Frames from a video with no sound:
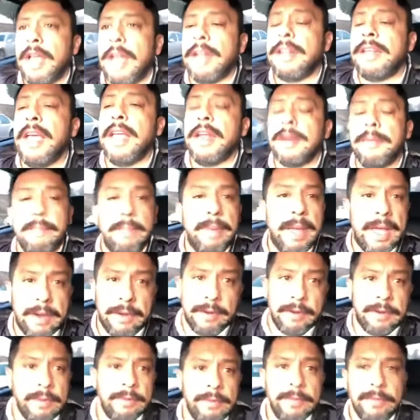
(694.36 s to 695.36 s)
getting better.
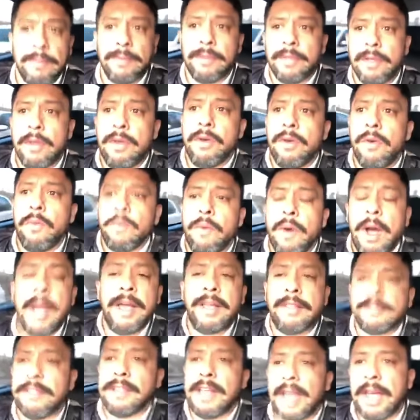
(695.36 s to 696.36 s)
Why
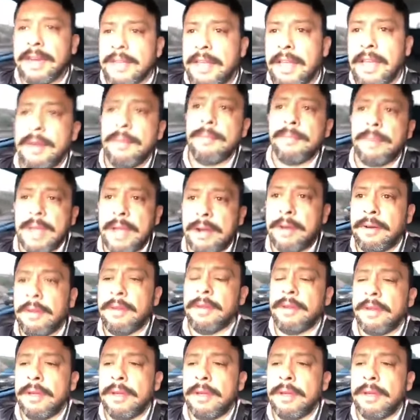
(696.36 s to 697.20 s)
is not getting better?